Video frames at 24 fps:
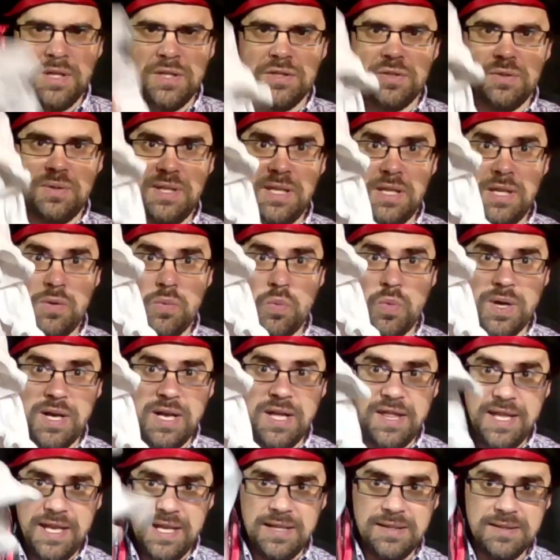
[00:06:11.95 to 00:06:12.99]
So you need one
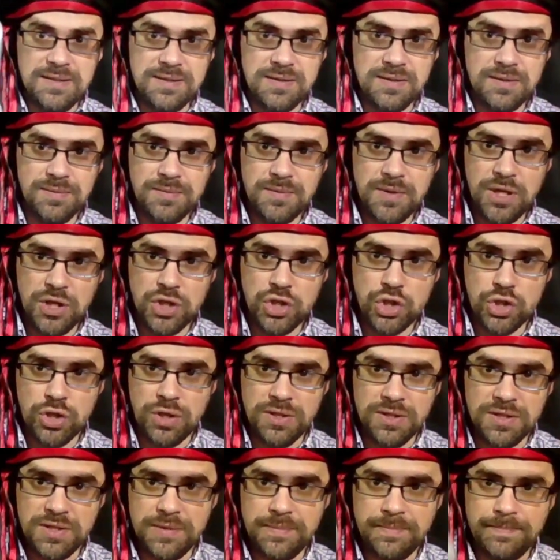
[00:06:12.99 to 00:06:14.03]
of these, a
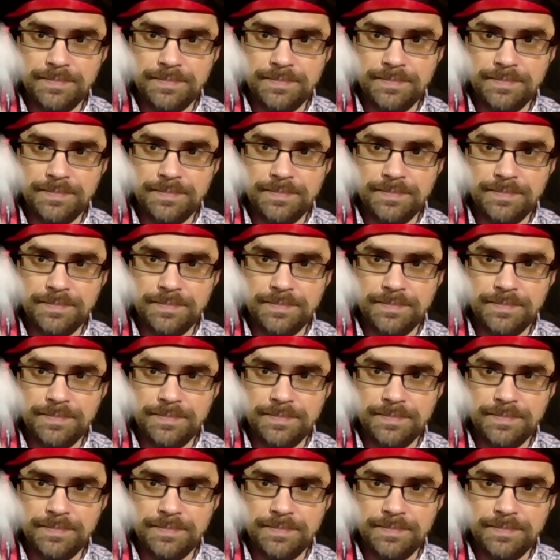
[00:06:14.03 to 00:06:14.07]
shirt.